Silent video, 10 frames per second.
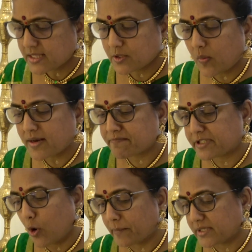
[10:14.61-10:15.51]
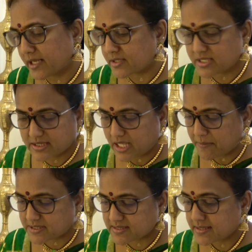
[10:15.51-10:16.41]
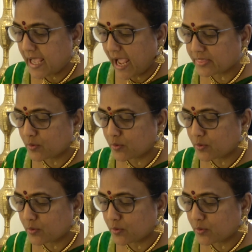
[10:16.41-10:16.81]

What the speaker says: the one predominant in tamas and